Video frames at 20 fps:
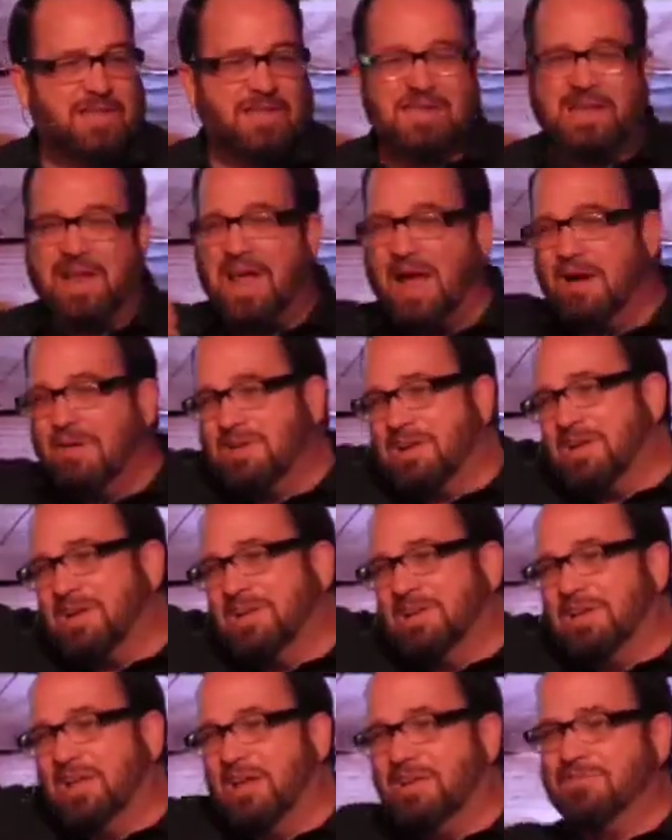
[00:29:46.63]
Then how can a
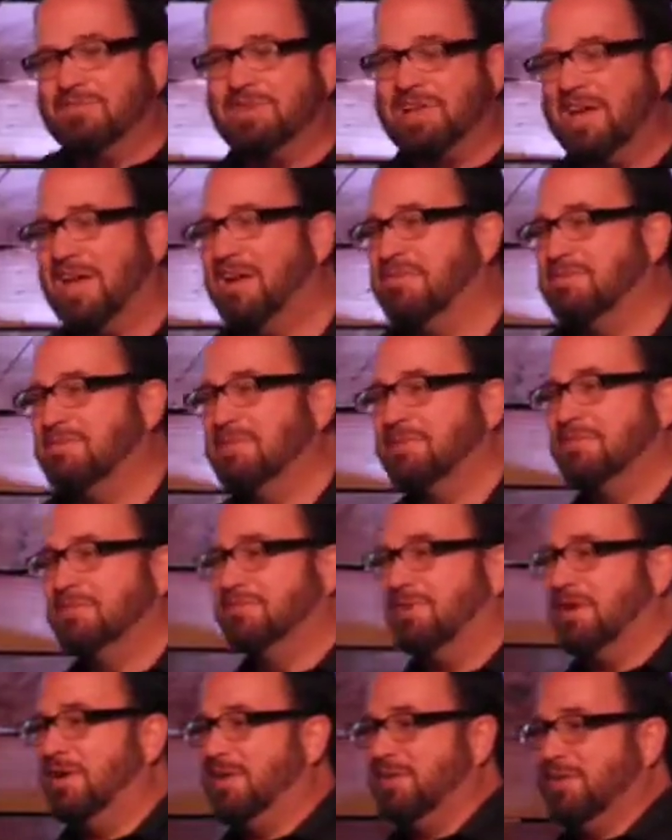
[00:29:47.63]
loving heavenly
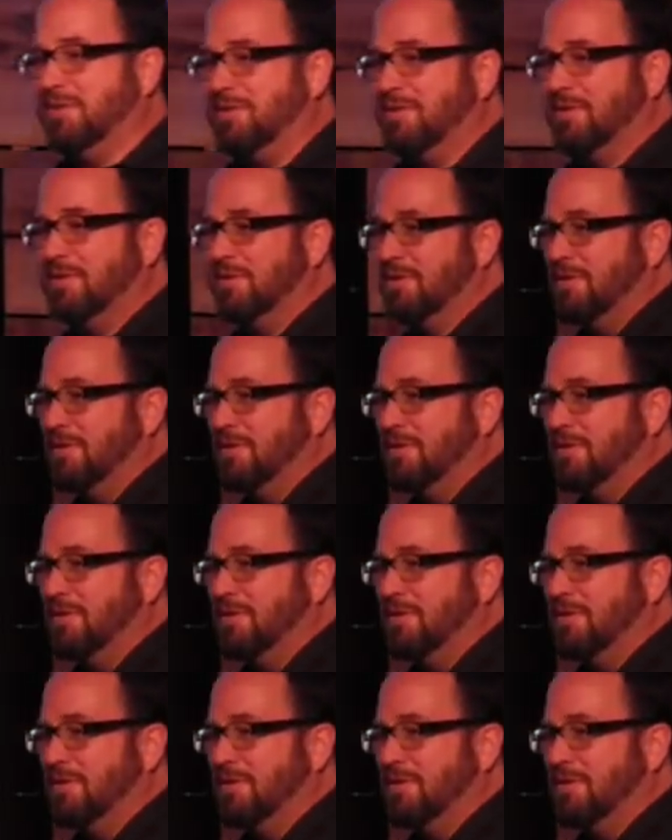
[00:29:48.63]
father?